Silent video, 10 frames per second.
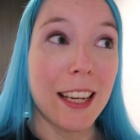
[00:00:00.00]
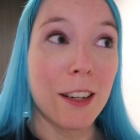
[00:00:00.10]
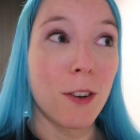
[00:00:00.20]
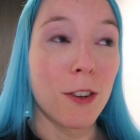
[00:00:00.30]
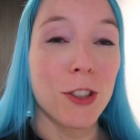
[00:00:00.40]

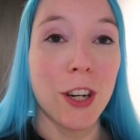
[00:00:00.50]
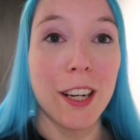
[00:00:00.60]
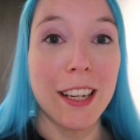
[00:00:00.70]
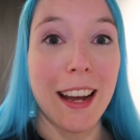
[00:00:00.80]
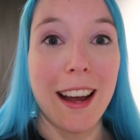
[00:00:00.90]
They're not
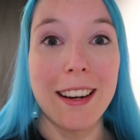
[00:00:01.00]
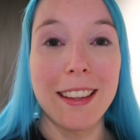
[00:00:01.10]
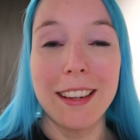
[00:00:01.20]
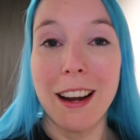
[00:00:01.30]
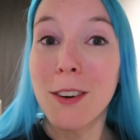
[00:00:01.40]
trying to get
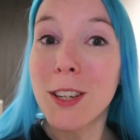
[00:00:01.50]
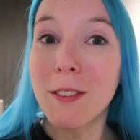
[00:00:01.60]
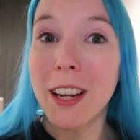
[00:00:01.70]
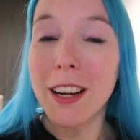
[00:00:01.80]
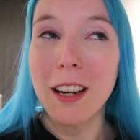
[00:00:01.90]
anything out
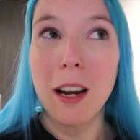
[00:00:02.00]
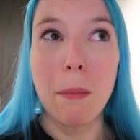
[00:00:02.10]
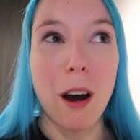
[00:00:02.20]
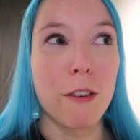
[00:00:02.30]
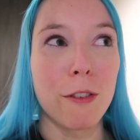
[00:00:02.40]
of it
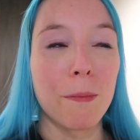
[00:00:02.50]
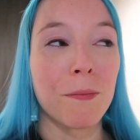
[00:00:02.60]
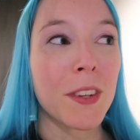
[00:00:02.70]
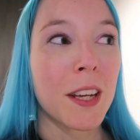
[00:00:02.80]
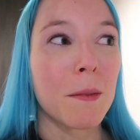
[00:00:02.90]
apart from